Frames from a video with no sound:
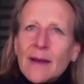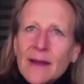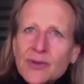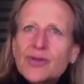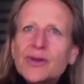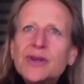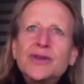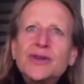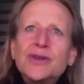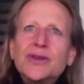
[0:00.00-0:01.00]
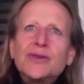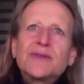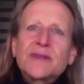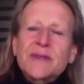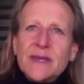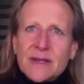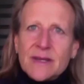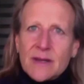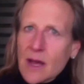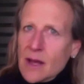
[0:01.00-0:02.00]
We start to
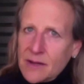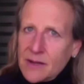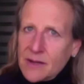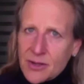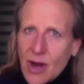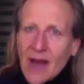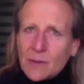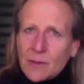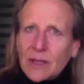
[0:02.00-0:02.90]
introduce this